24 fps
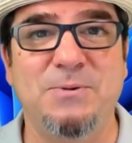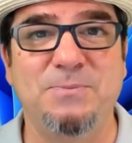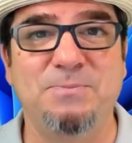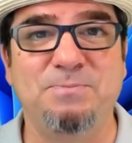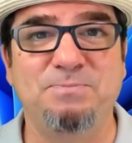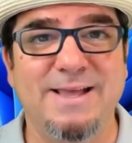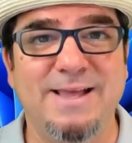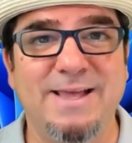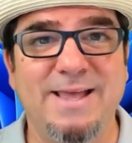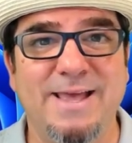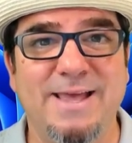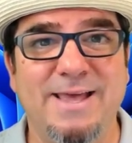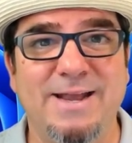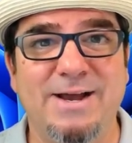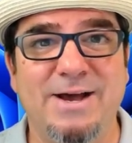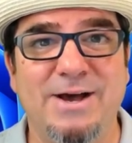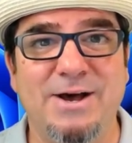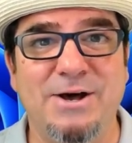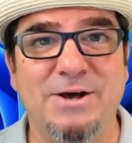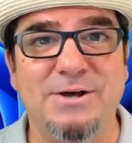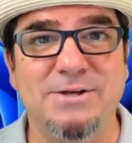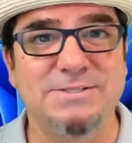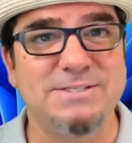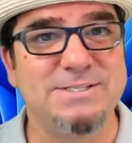And I'll
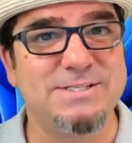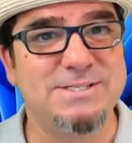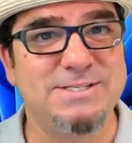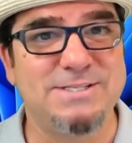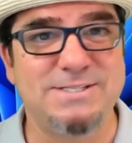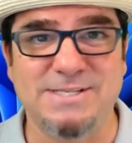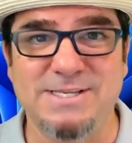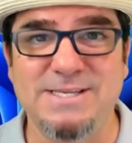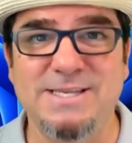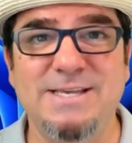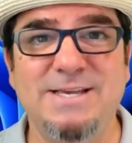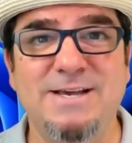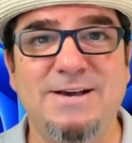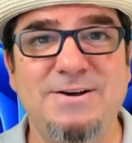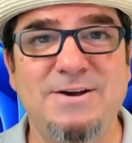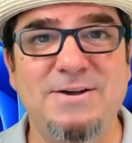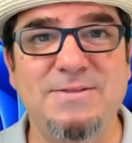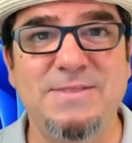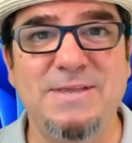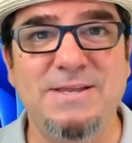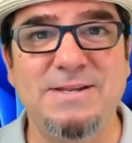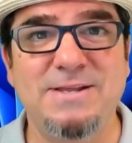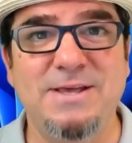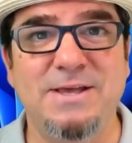see you on the
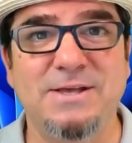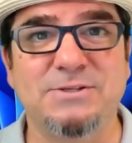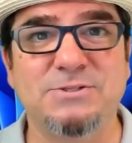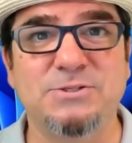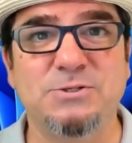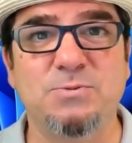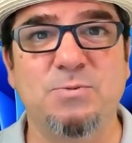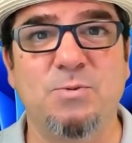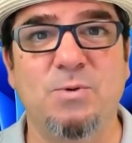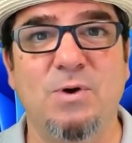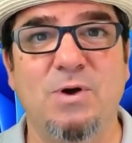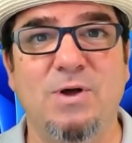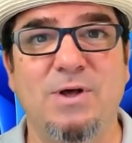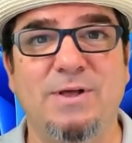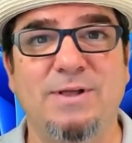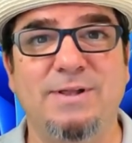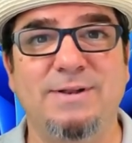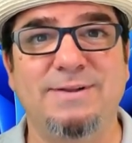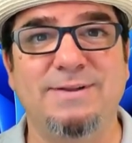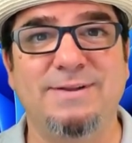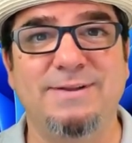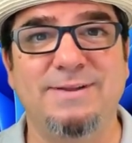next one.